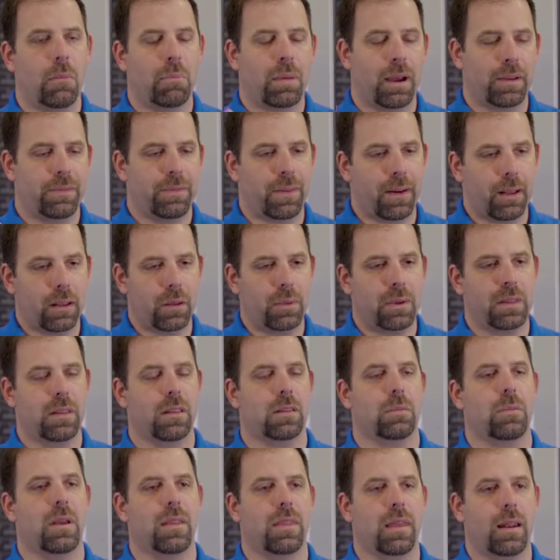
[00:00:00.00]
By following
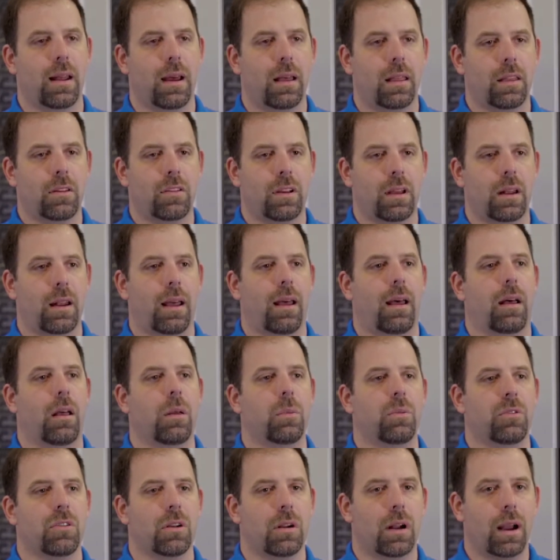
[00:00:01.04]
this methodology, it
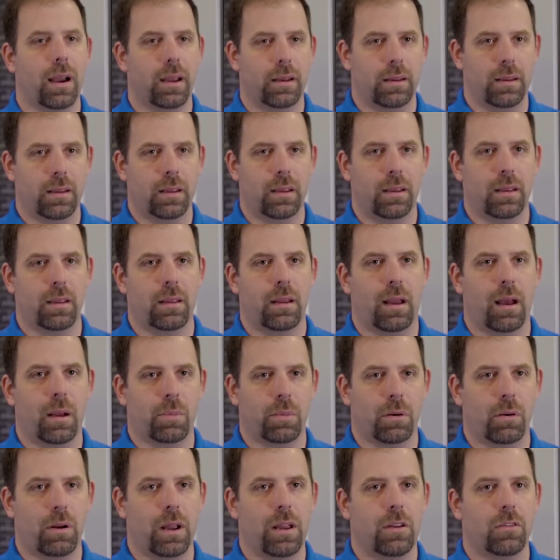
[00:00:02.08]
helps your IT
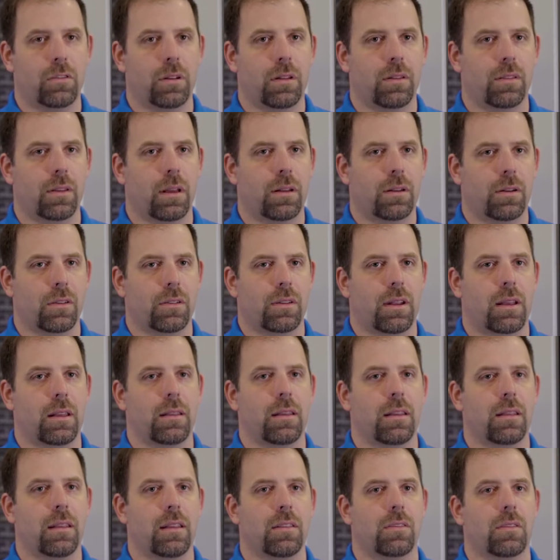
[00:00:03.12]
operations
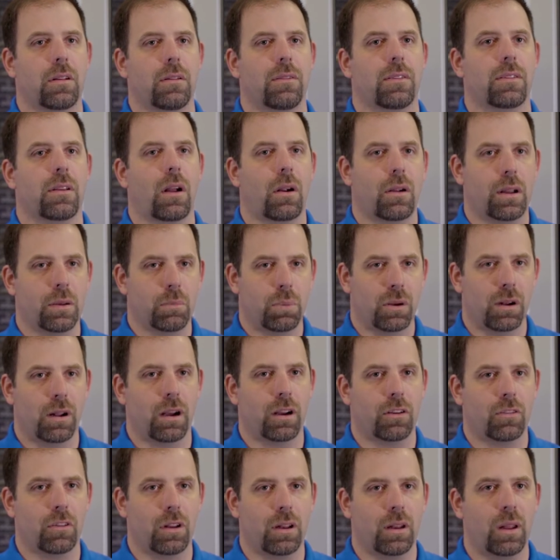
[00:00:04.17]
understand that these servers are in
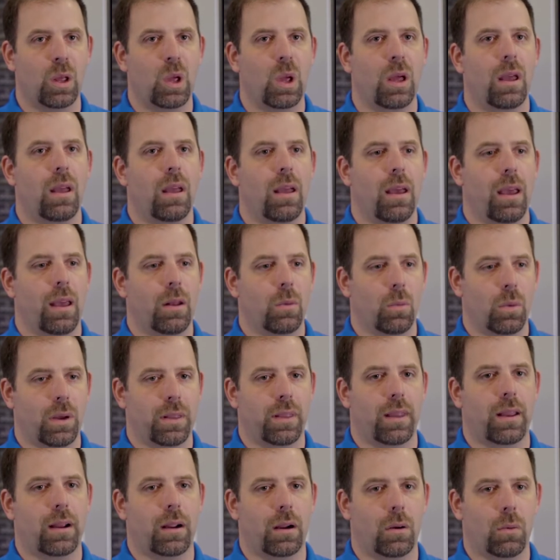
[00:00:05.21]
production and
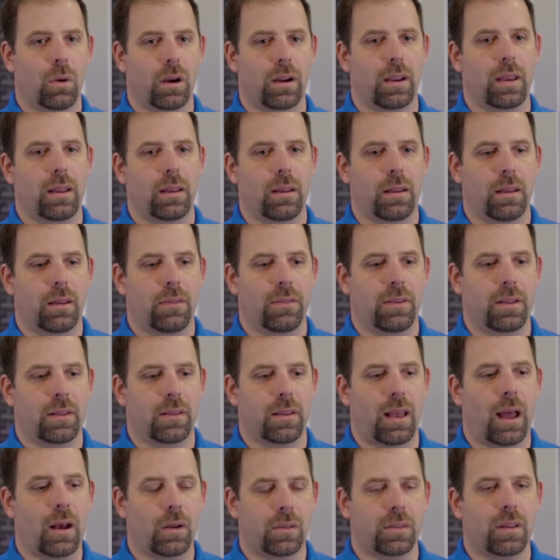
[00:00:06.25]
when they are working. If
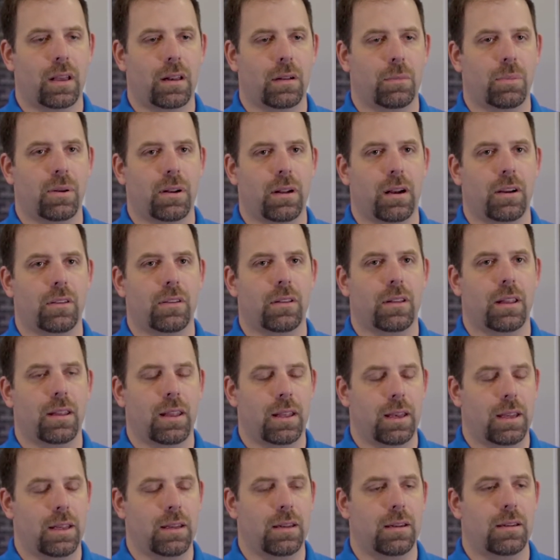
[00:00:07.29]
it's outside of production, then
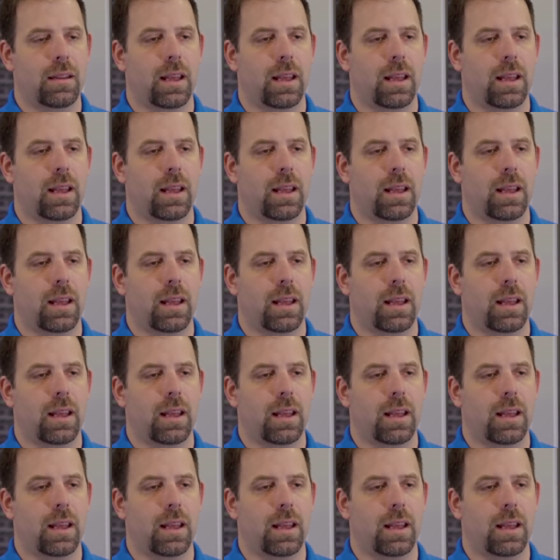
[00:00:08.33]
they need to